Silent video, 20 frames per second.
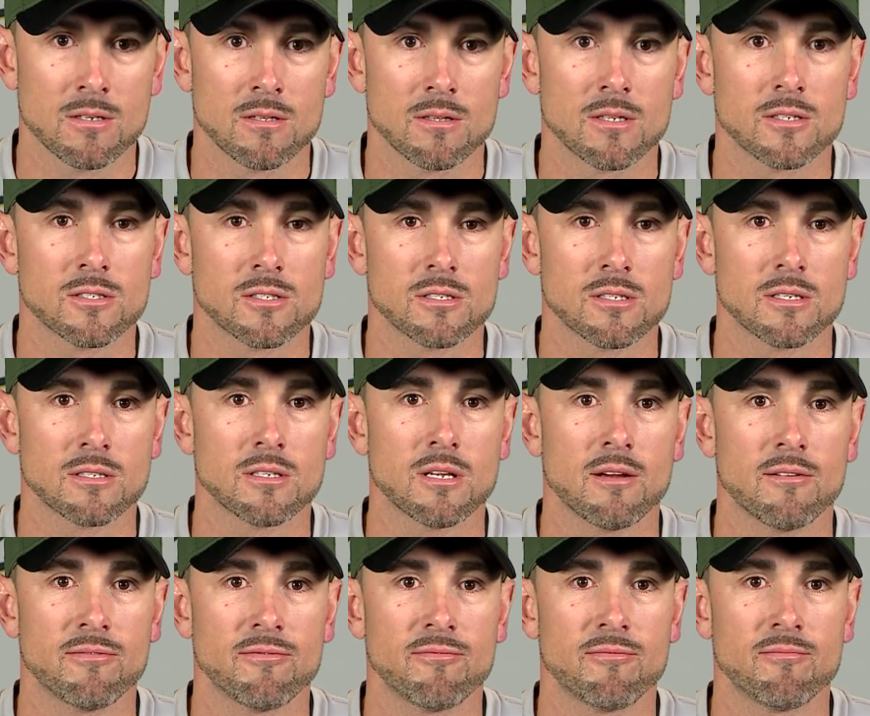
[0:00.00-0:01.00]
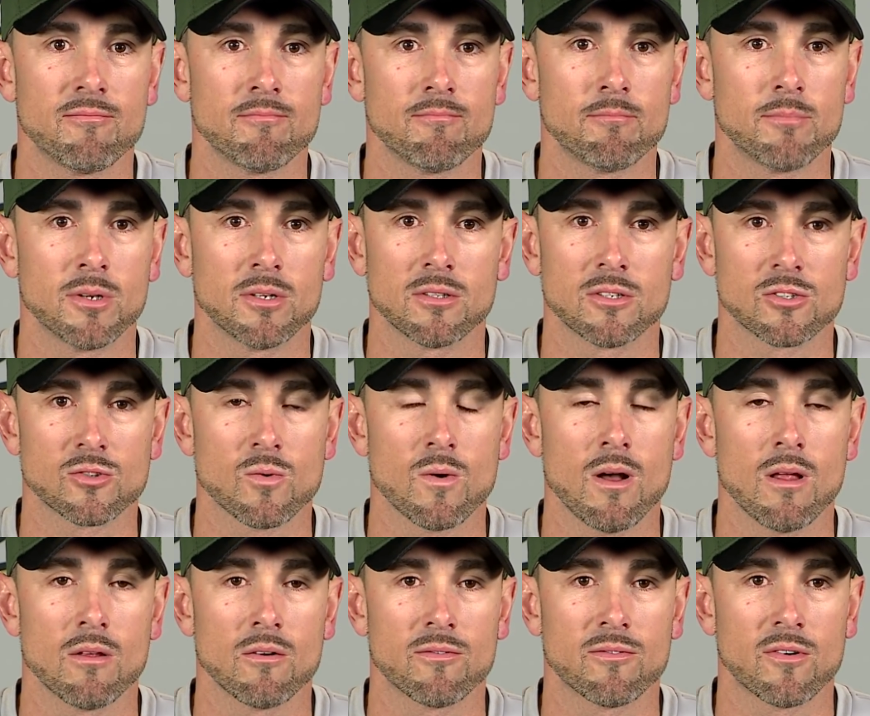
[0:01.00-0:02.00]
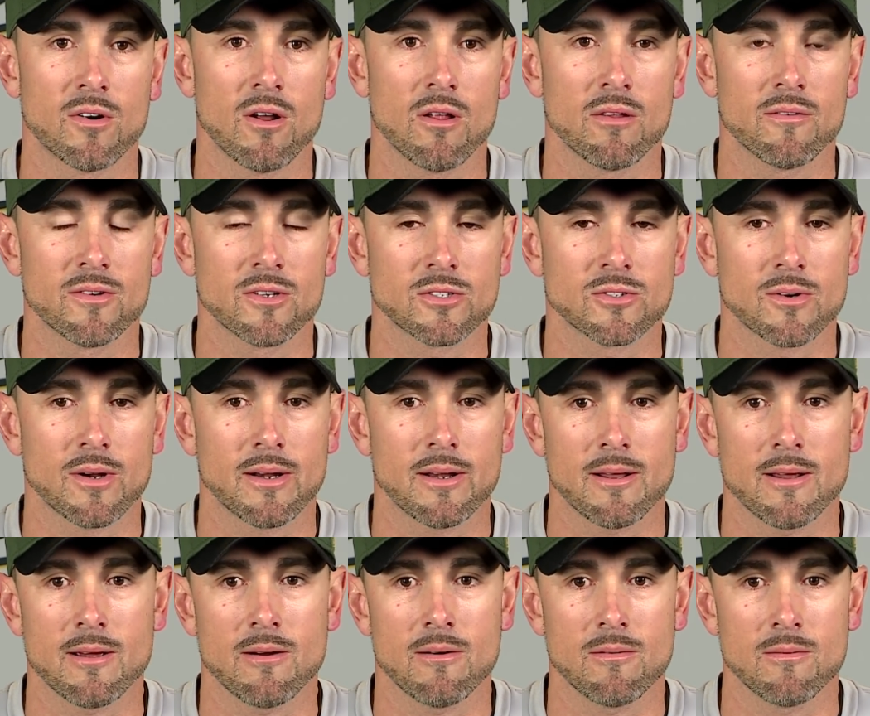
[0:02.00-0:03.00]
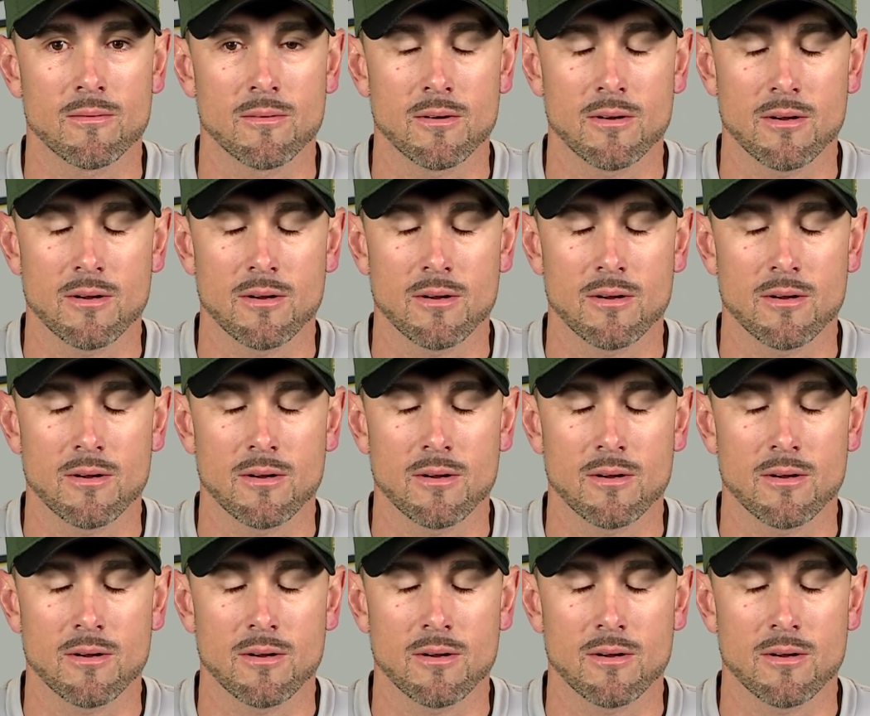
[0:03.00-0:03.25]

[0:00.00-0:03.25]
this is a tough pill to swallow for all of us right now.